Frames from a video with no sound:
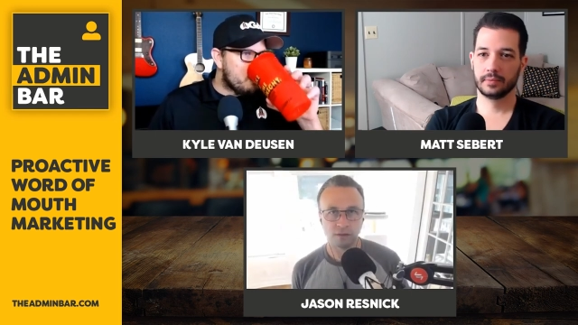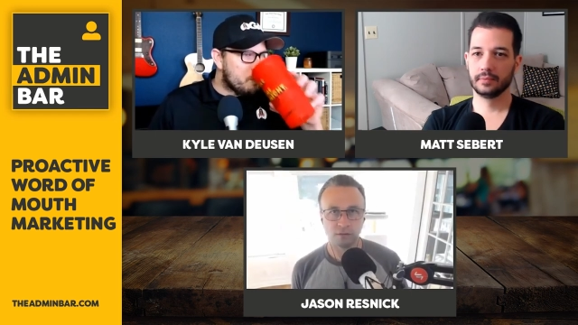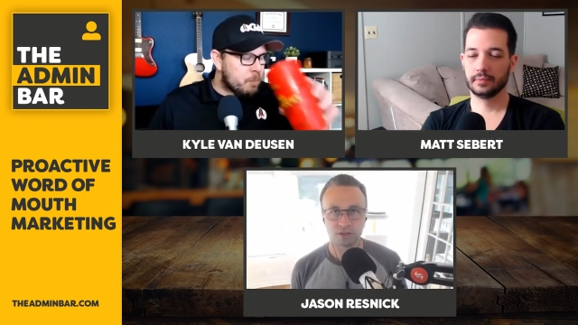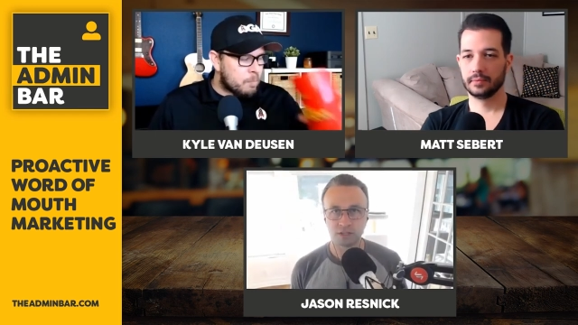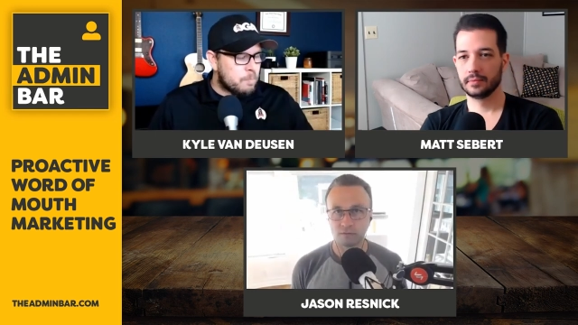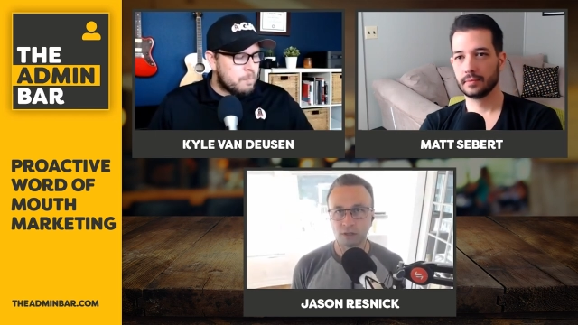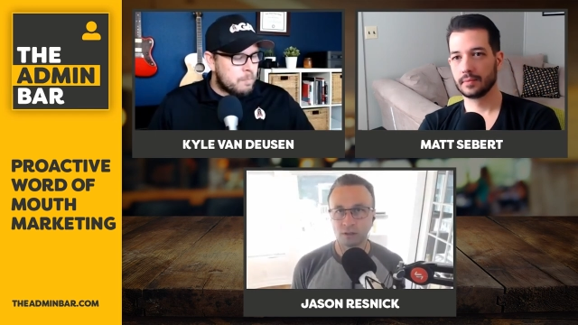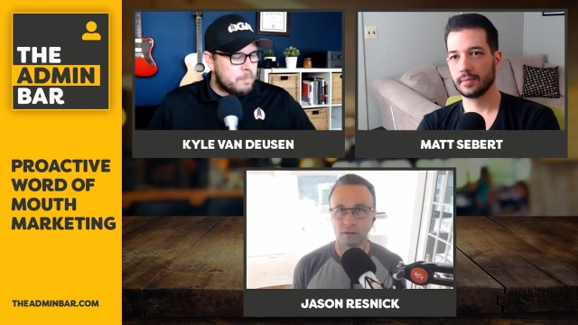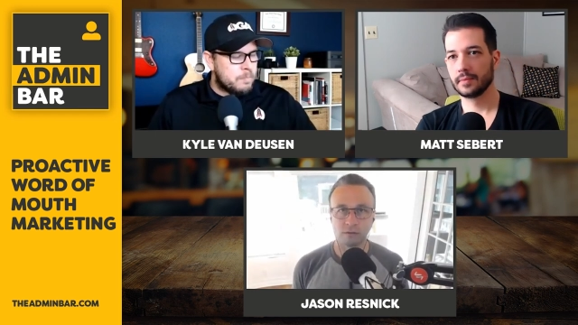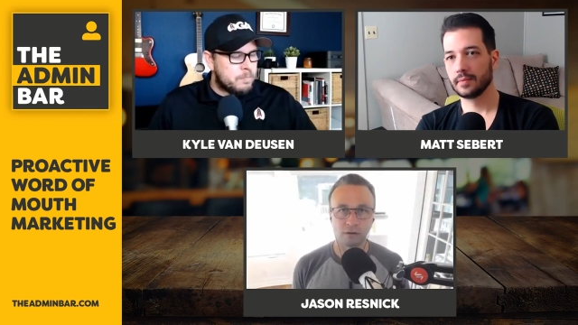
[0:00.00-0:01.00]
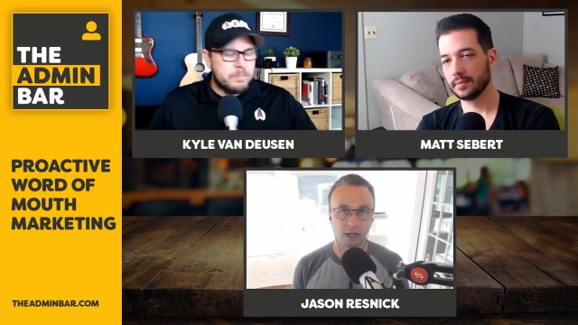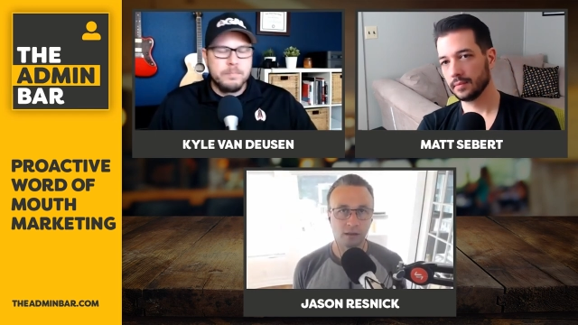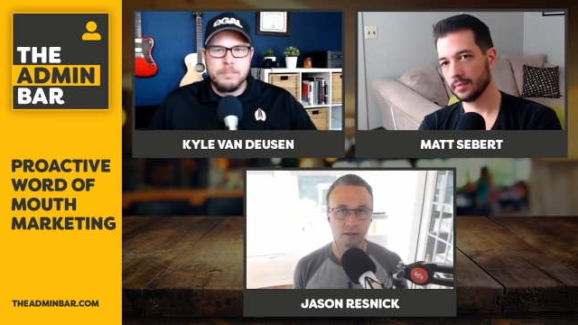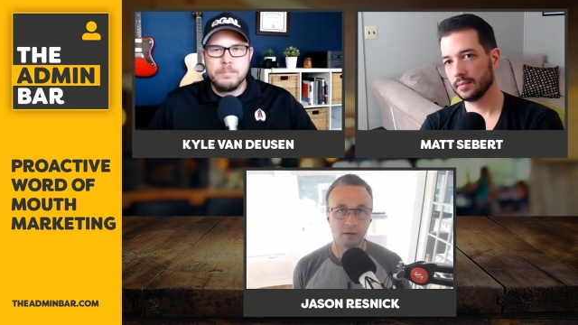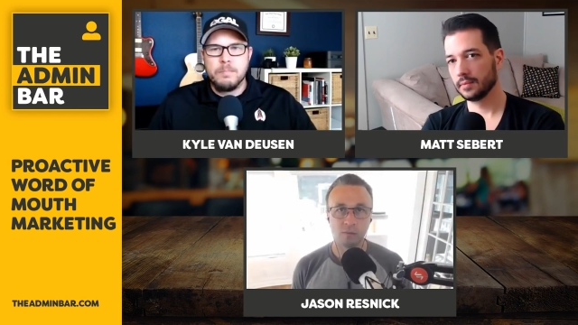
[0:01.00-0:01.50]
Speaker 1: or seventh or eighth
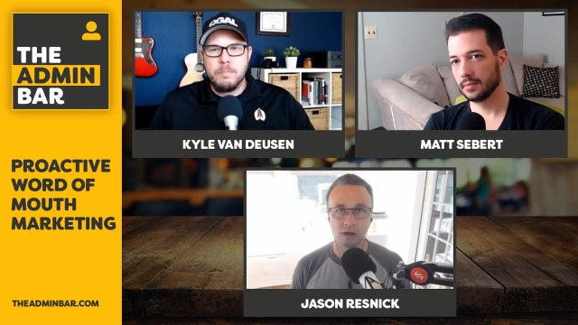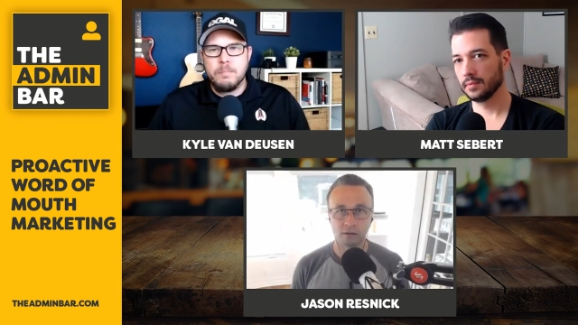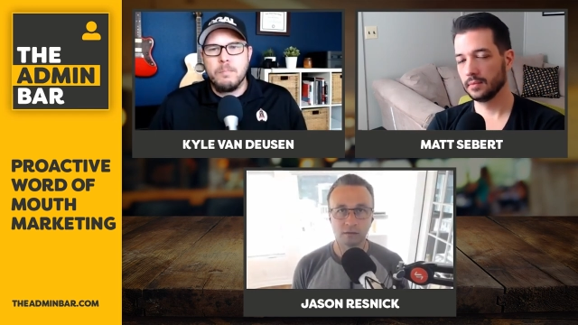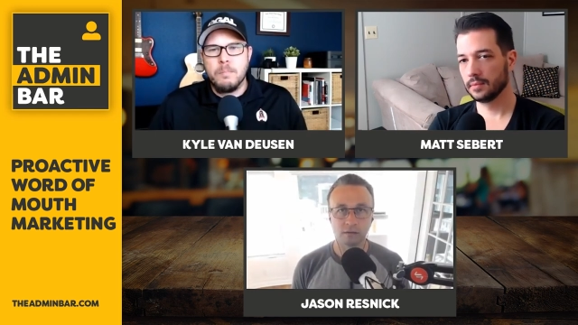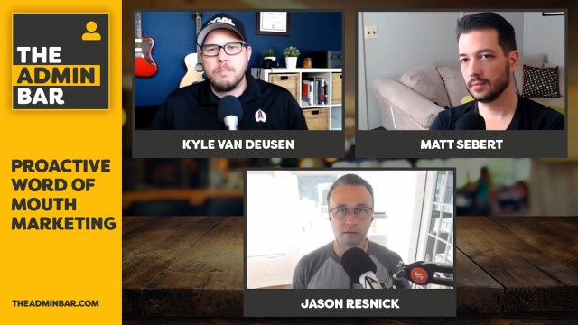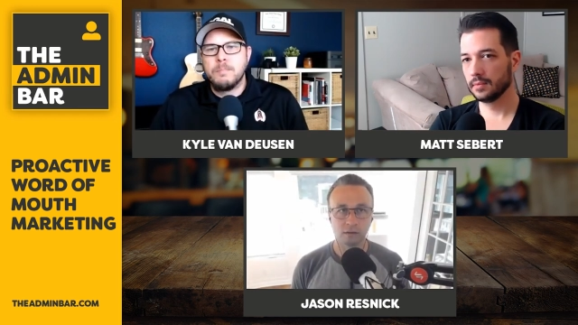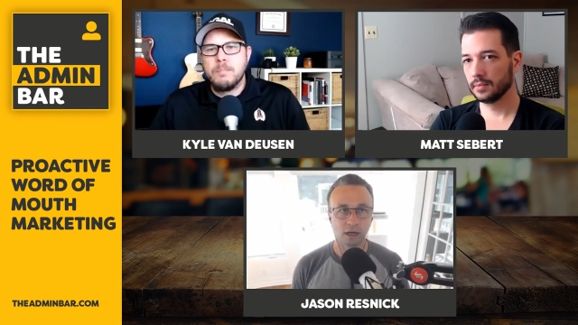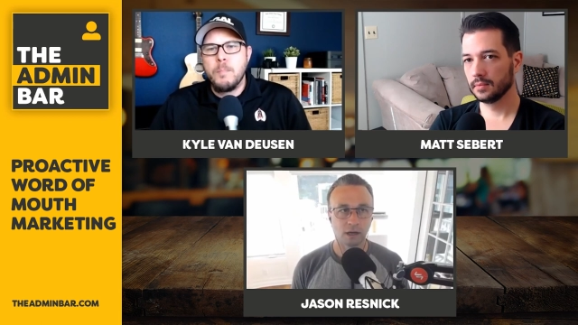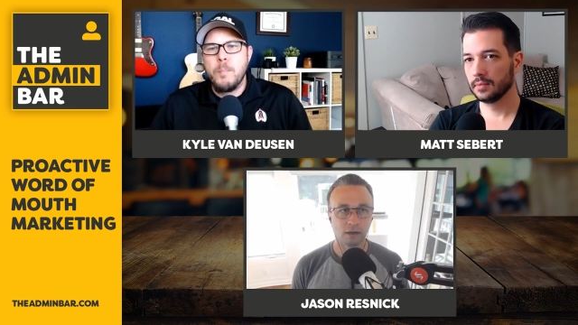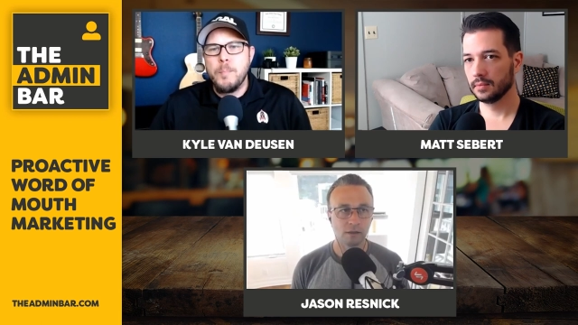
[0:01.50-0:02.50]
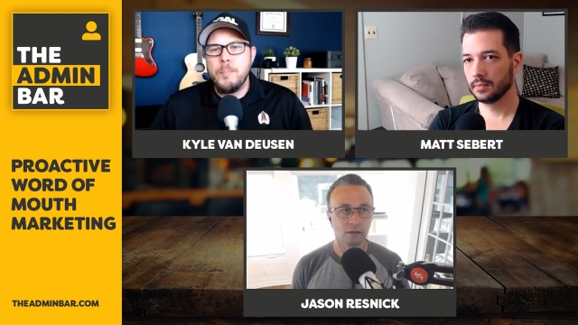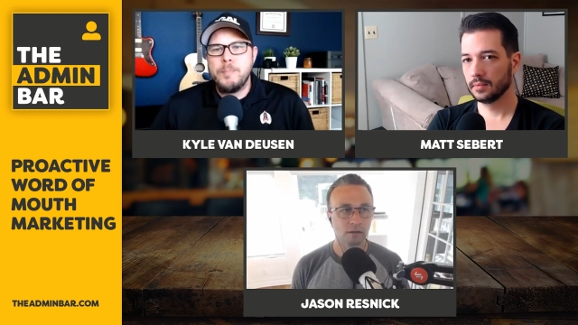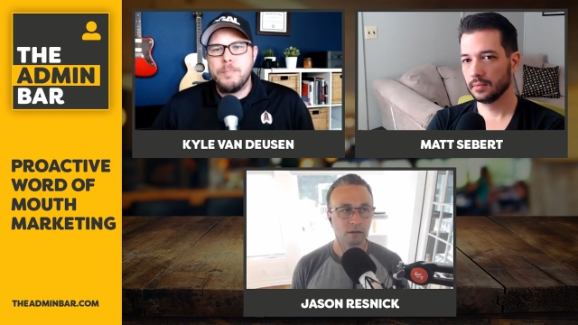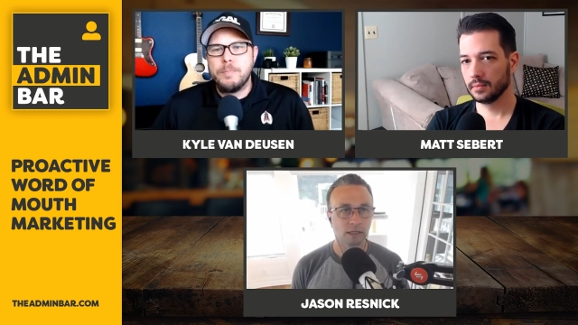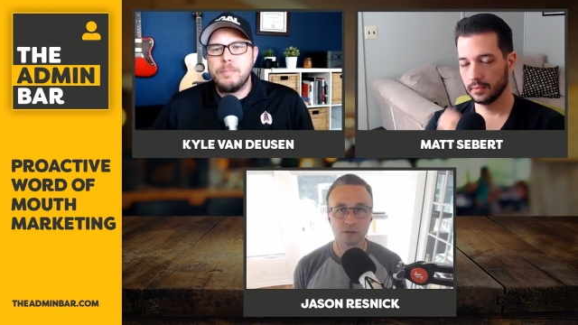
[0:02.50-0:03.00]
email, uh, you
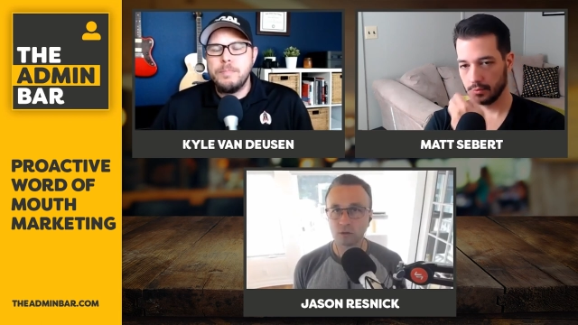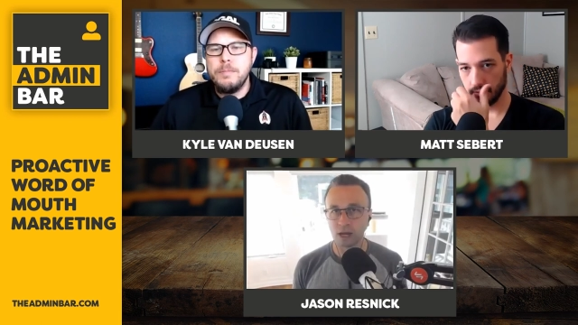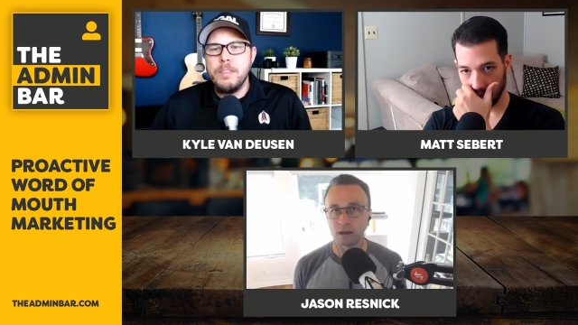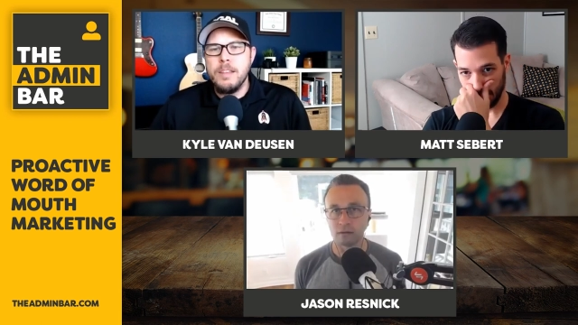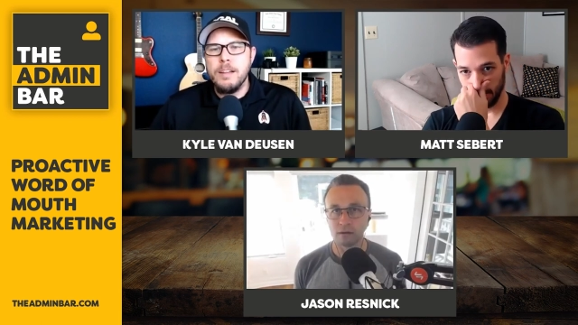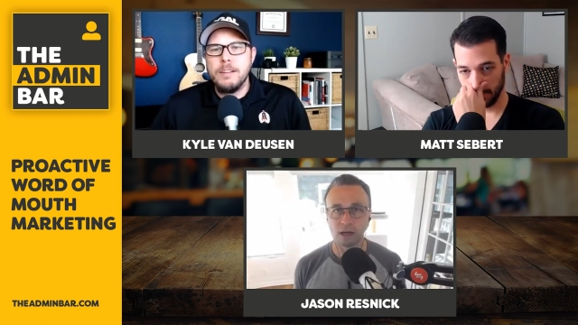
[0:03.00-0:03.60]
know, that's okay.